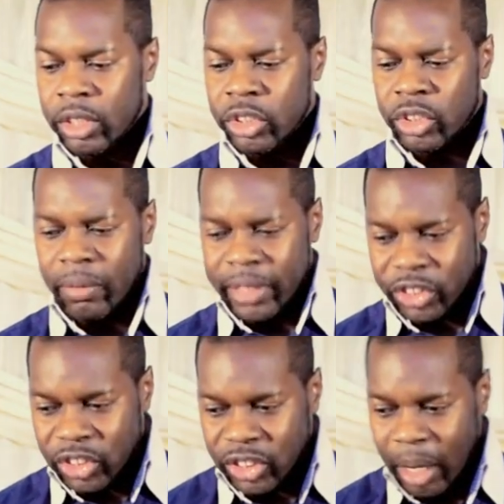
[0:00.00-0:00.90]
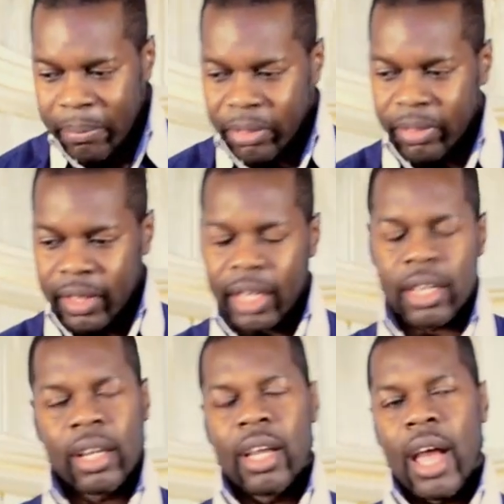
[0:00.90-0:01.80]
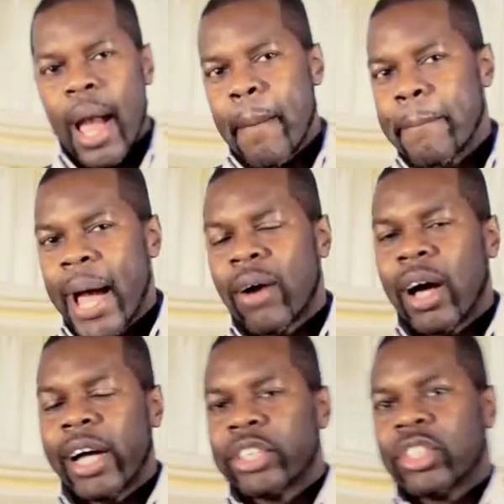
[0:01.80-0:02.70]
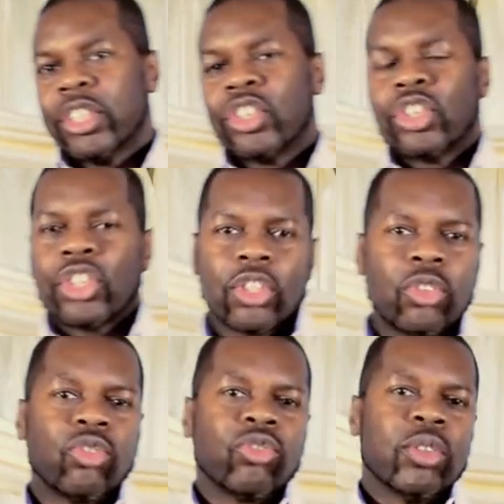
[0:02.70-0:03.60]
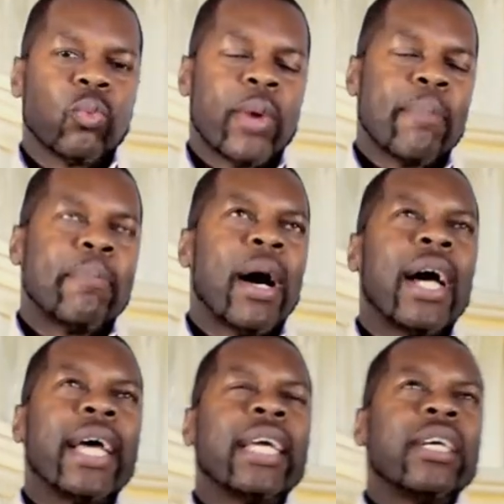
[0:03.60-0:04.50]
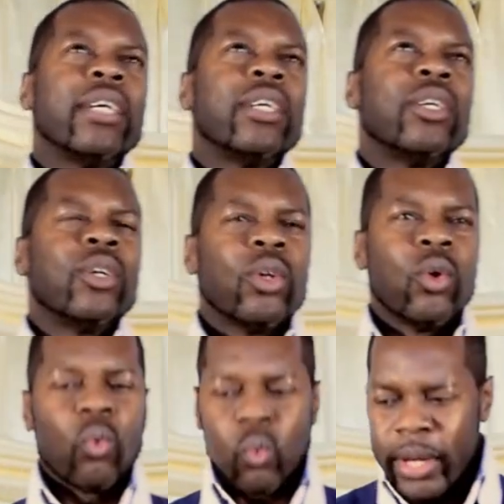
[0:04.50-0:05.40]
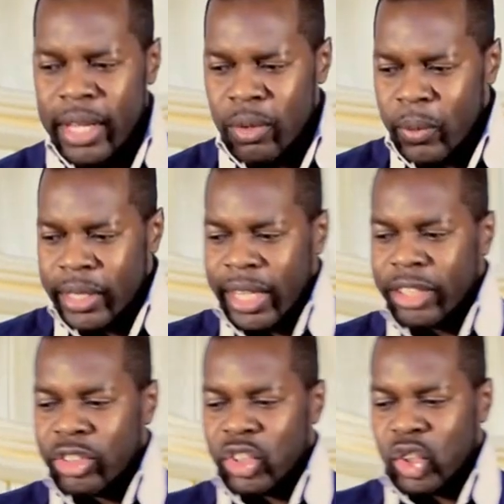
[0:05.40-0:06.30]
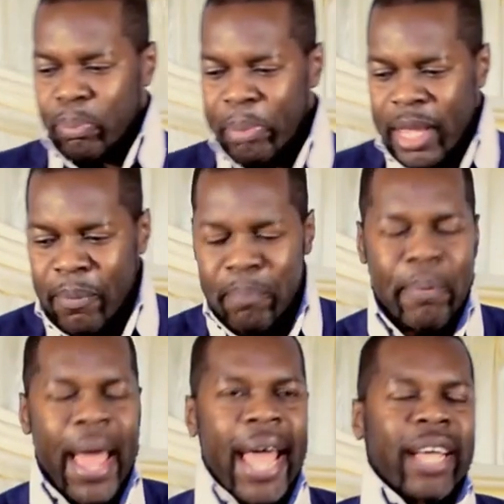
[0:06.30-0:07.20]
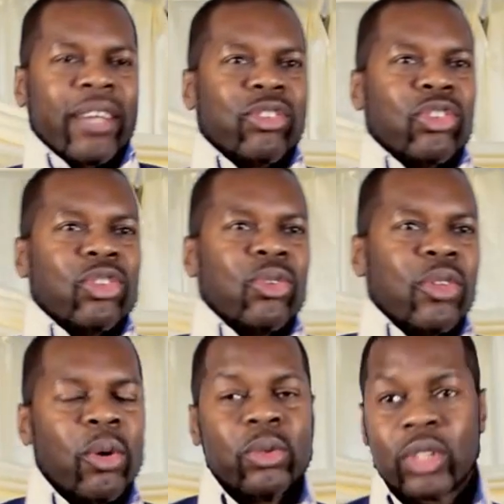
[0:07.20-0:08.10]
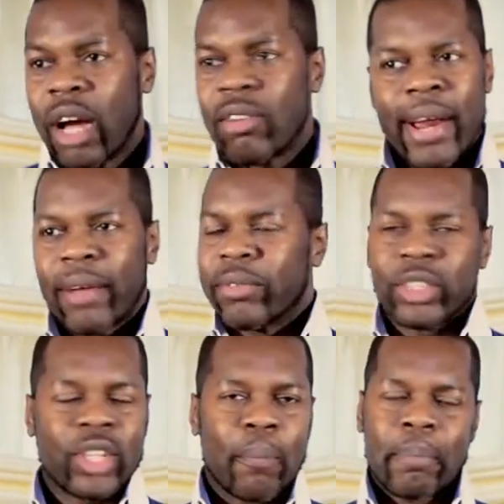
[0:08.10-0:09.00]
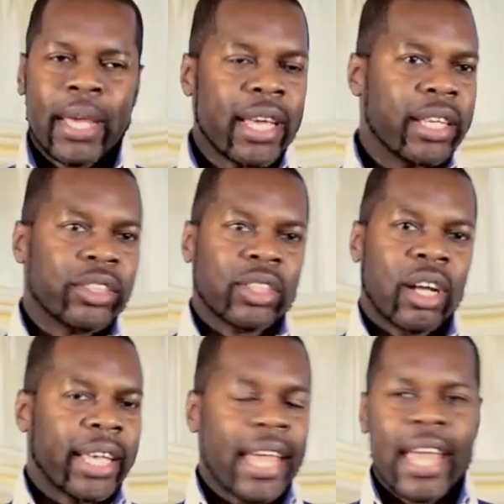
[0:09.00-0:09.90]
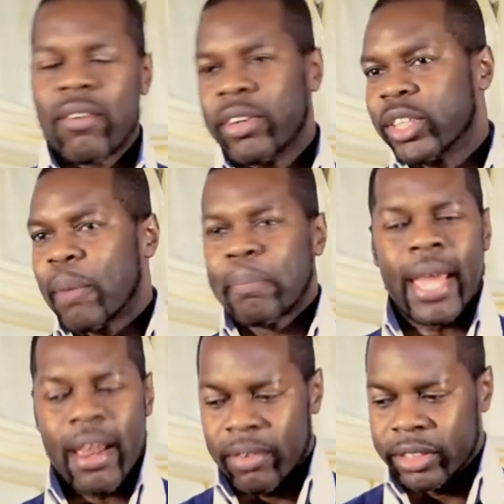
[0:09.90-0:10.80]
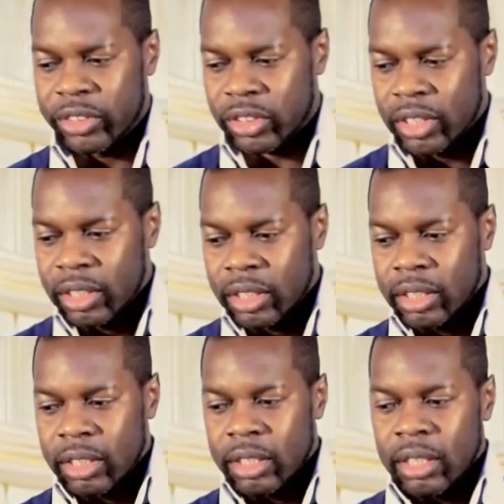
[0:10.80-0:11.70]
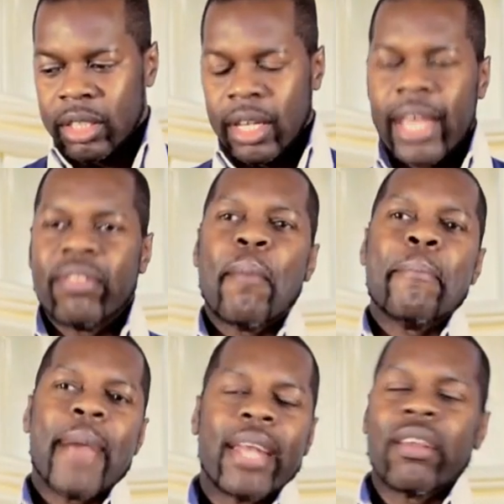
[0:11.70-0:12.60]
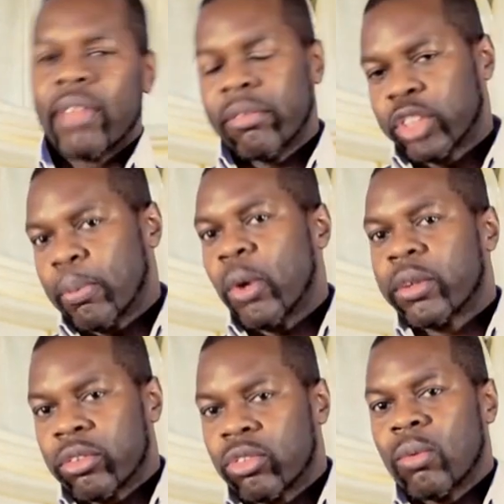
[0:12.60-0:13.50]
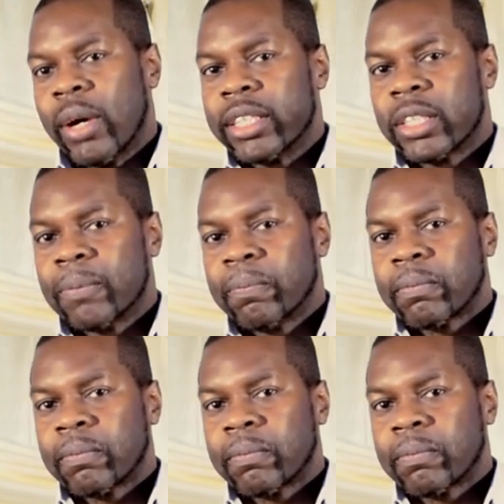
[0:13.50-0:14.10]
So there's something about us as children whereby we tend to speak back to those around us, our peers, our carers, our parents, in the manner they've spoken to us.